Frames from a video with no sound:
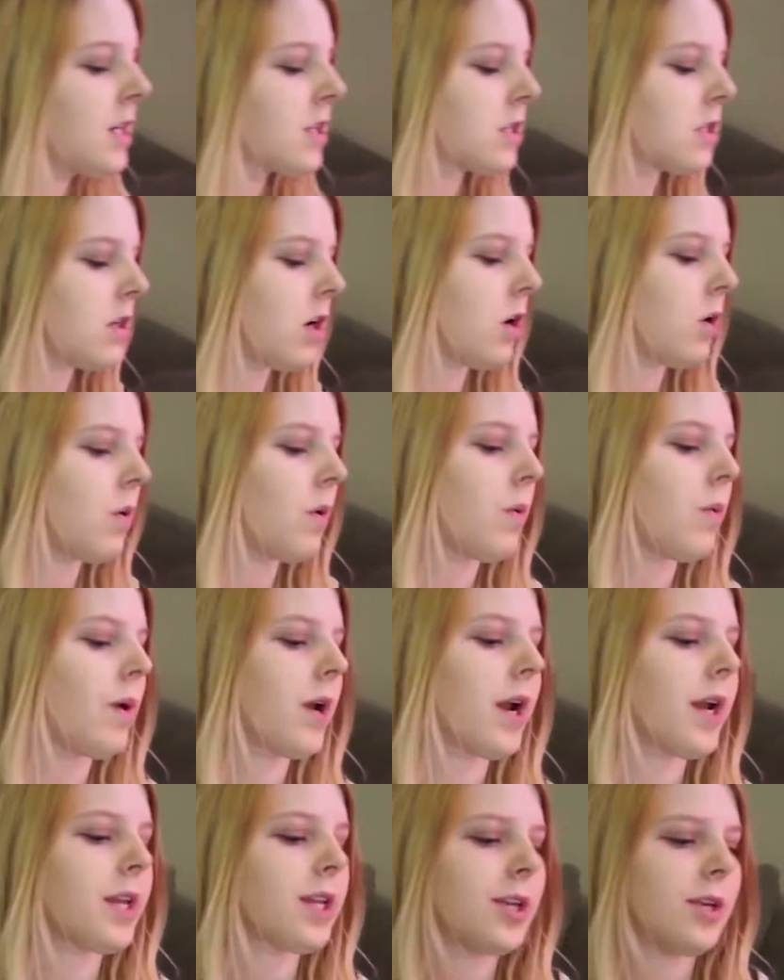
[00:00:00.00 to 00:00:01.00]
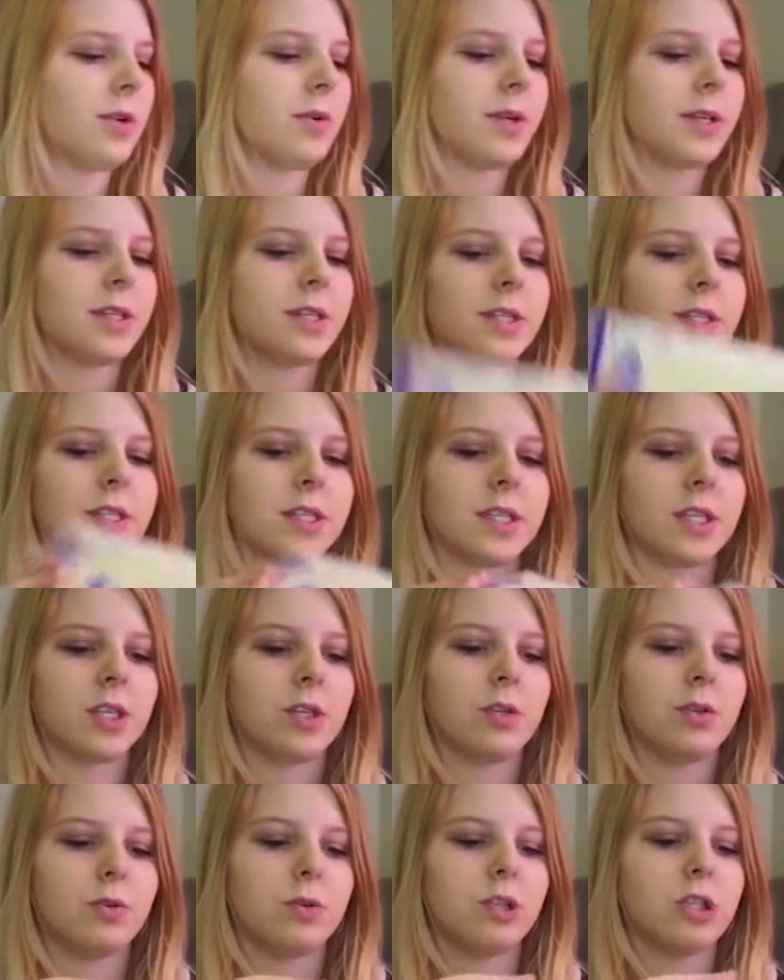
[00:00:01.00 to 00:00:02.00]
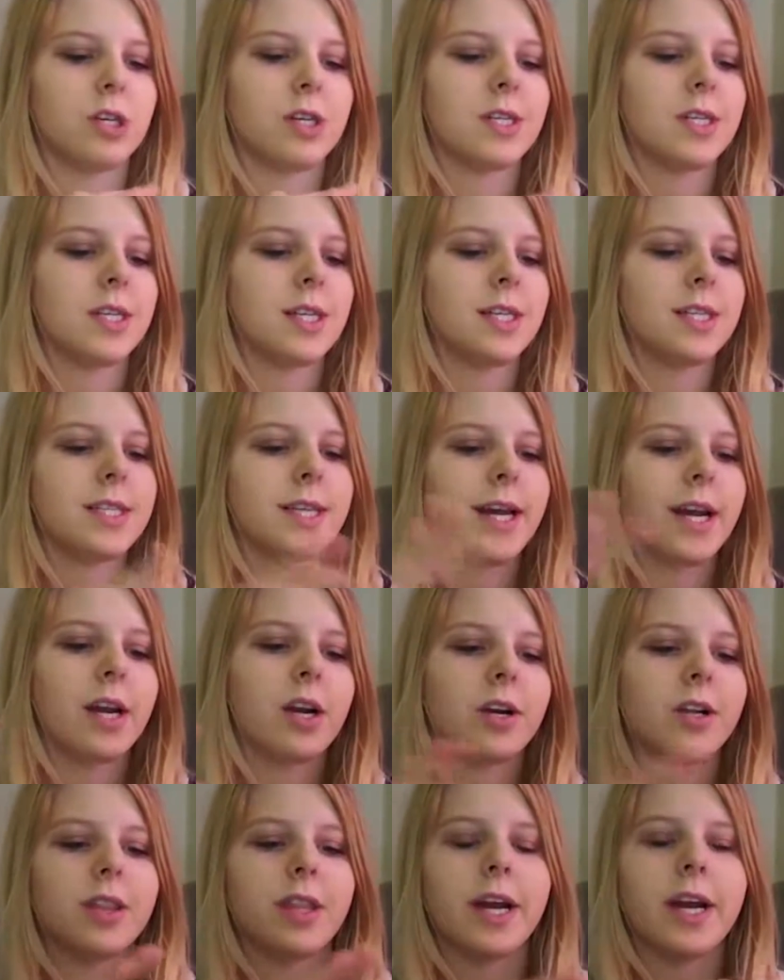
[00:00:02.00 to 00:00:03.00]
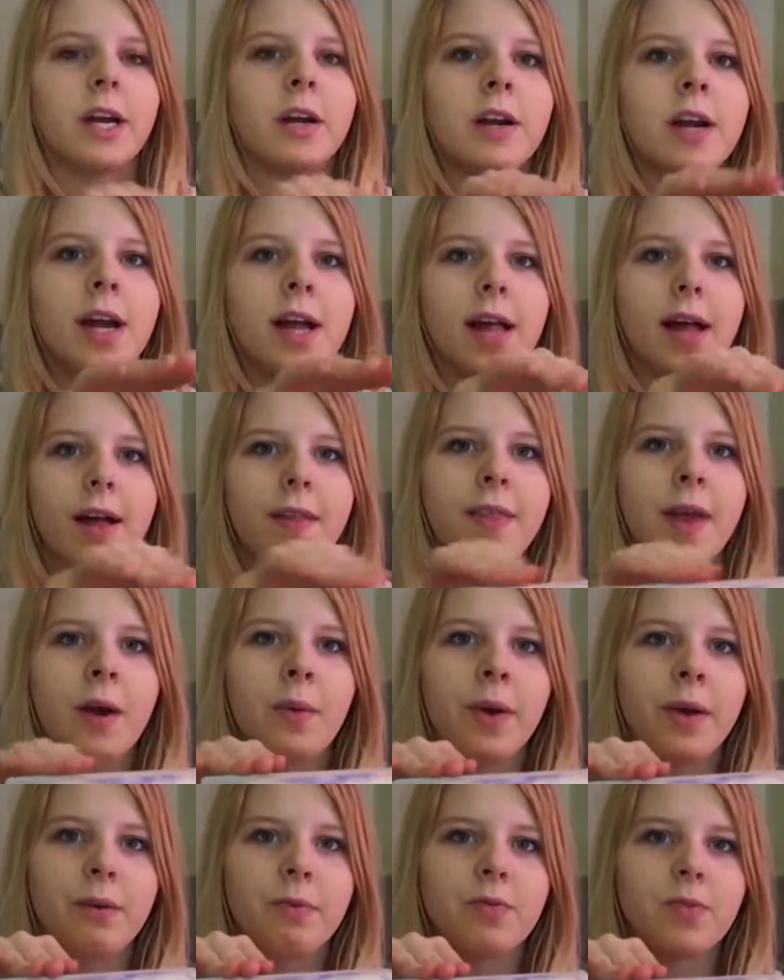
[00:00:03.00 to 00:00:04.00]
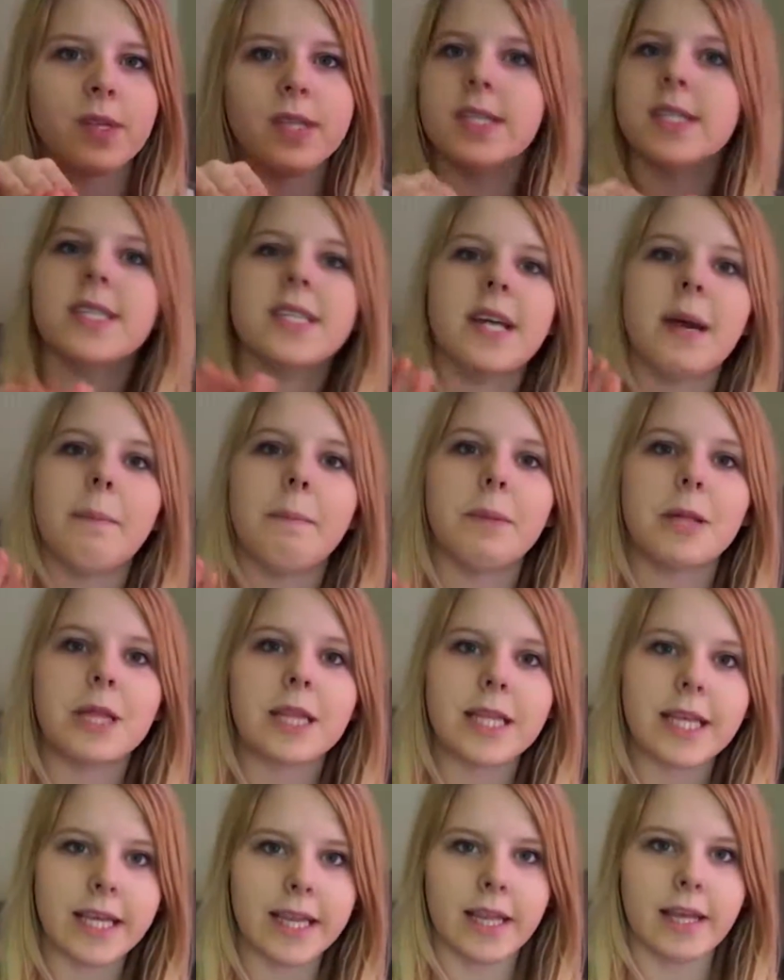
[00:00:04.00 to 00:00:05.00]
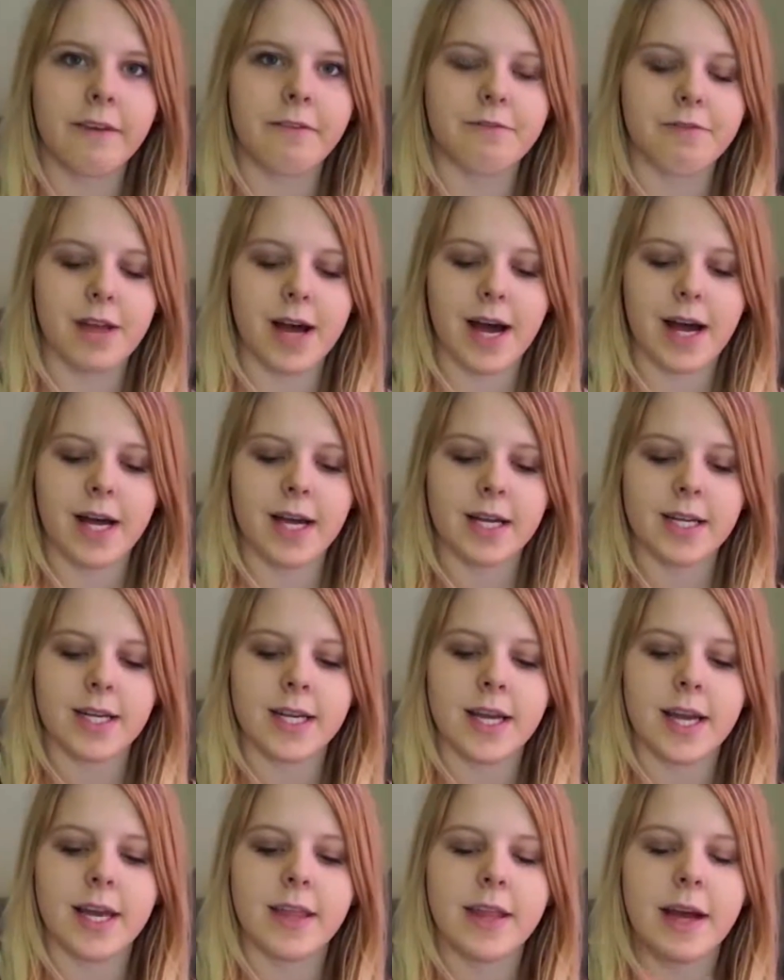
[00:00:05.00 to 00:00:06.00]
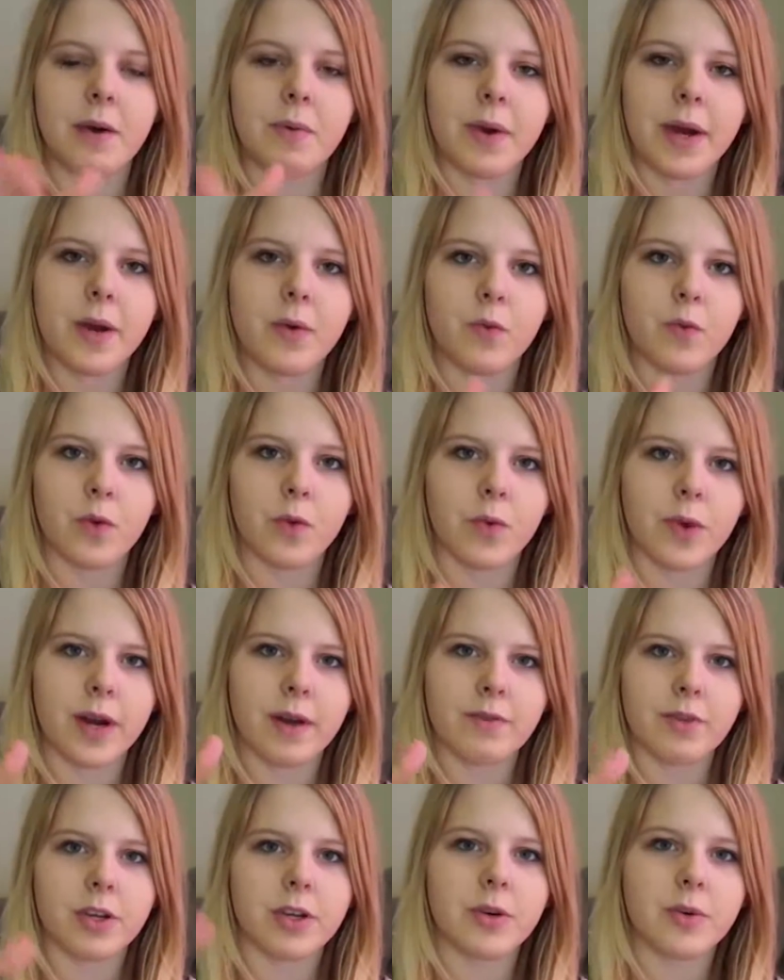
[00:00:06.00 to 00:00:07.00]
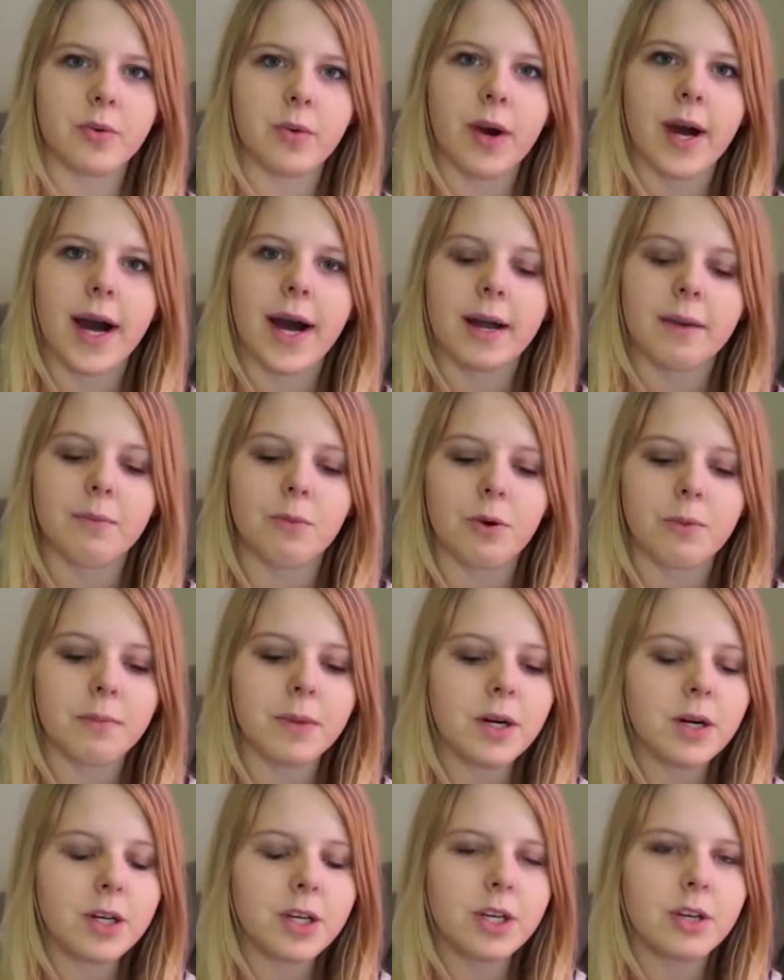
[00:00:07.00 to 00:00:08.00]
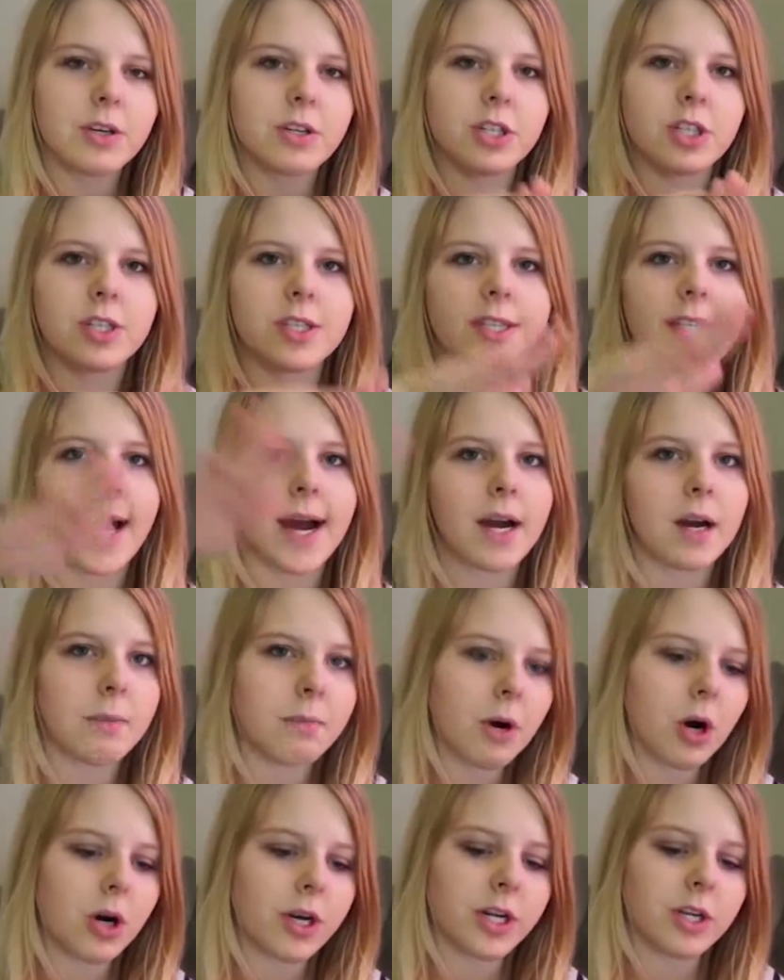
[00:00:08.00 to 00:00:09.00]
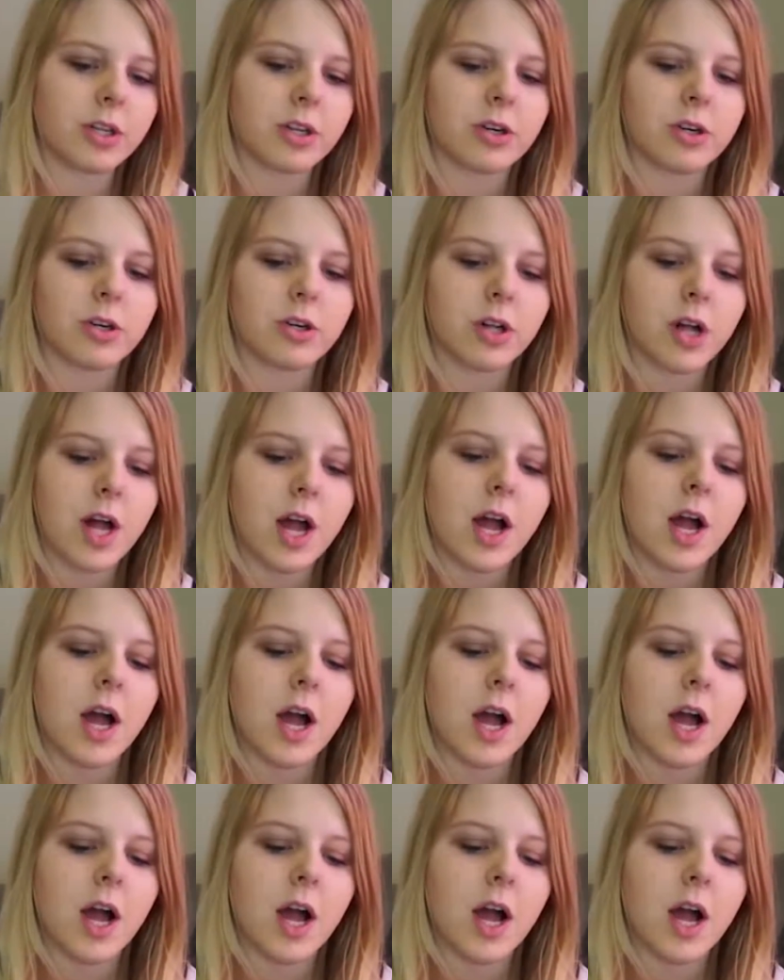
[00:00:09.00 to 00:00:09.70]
So what I do is you just set it on there, and that way it freezes completely flat, and that way whenever you add more milk, you can just stack up all your little